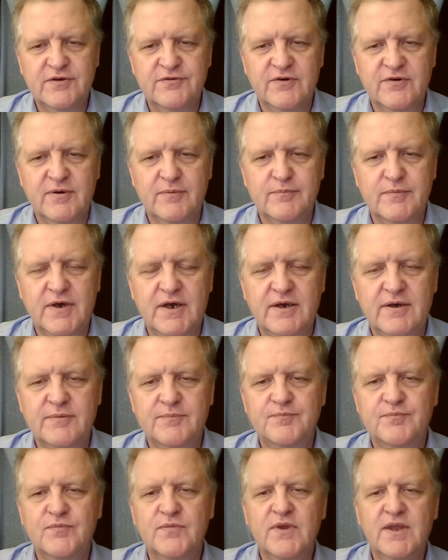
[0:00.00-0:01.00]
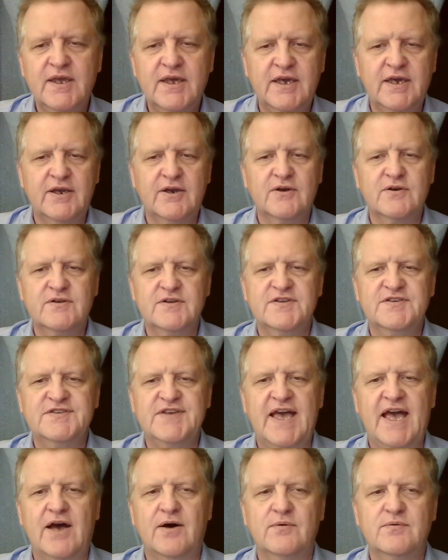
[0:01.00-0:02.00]
from here to
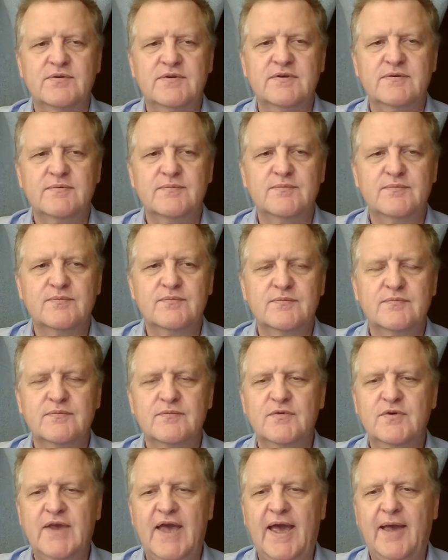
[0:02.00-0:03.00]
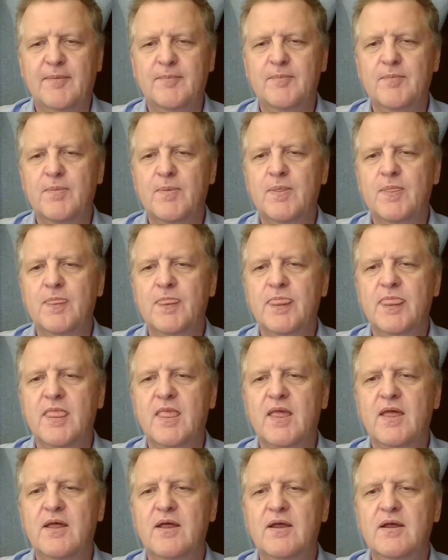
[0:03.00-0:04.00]
sound. Okay.
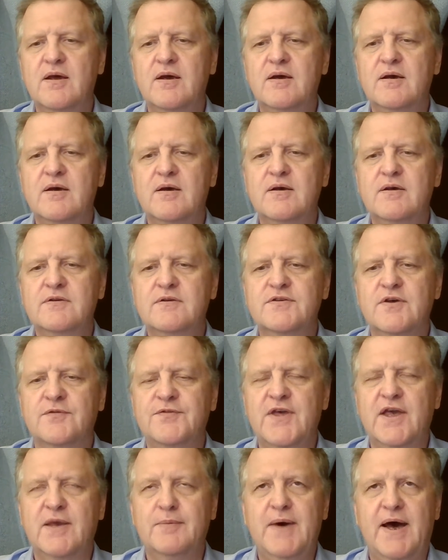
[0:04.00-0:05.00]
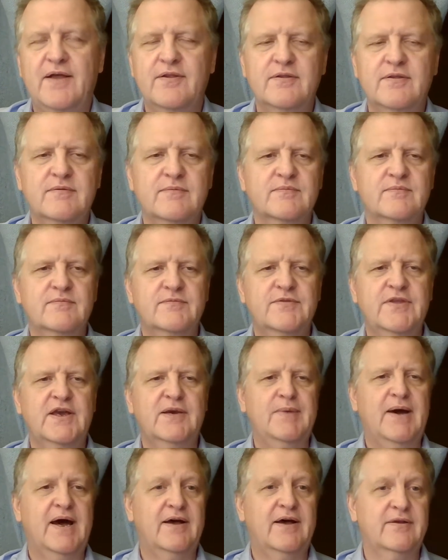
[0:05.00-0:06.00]
So think about
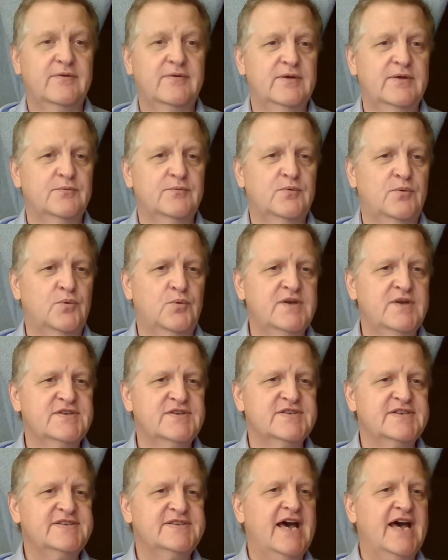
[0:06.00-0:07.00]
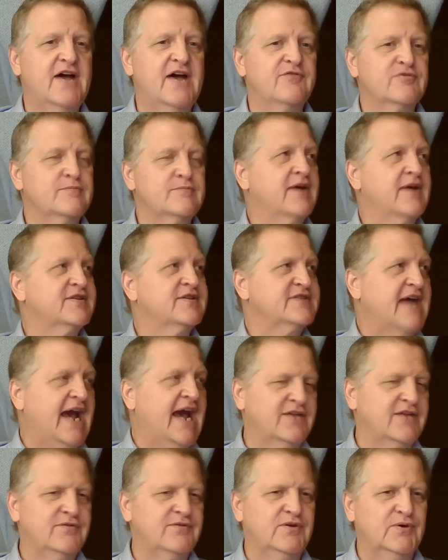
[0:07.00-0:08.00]
what does it sound from
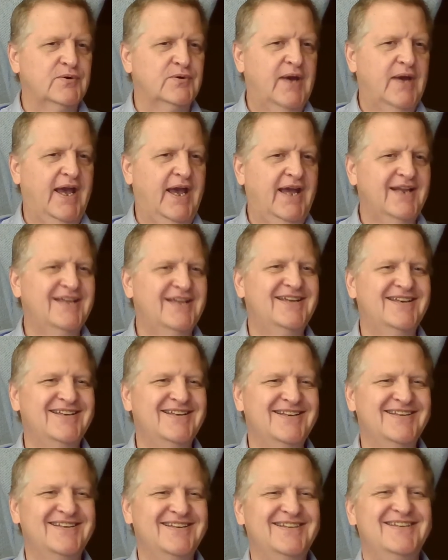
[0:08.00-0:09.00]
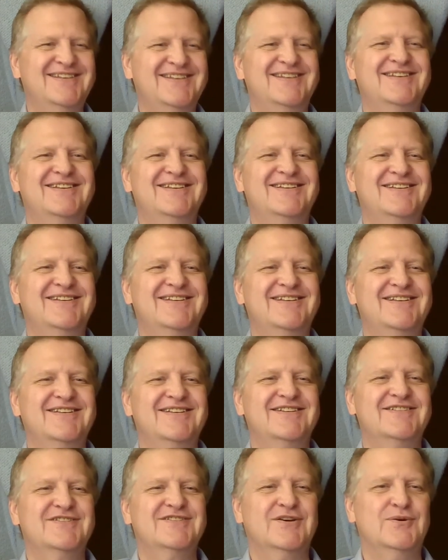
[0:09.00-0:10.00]
outside of you, right?
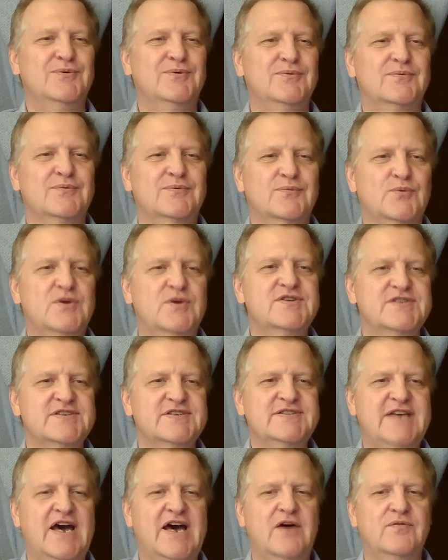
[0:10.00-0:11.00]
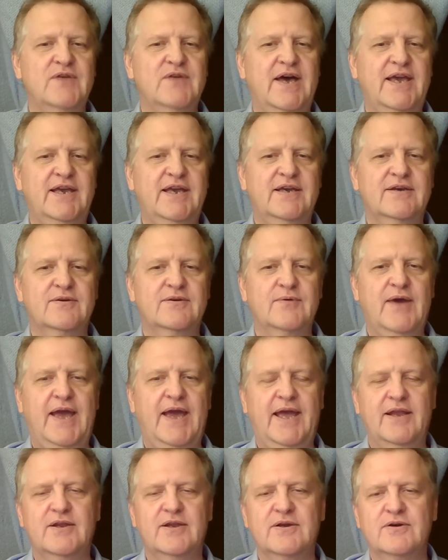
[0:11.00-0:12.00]
So what does it sound like,
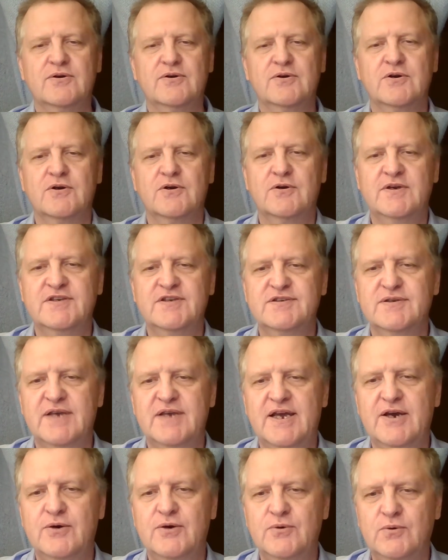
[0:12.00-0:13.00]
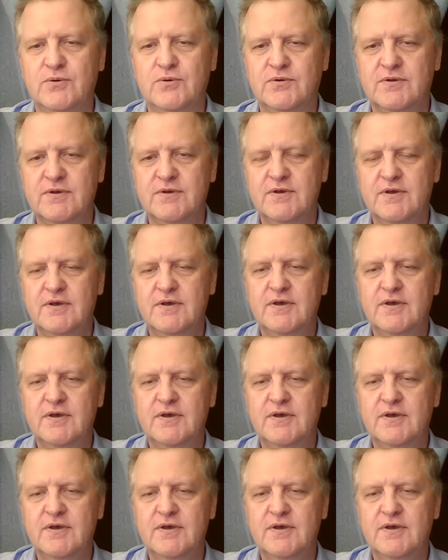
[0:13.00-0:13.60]
right? Hurus ut.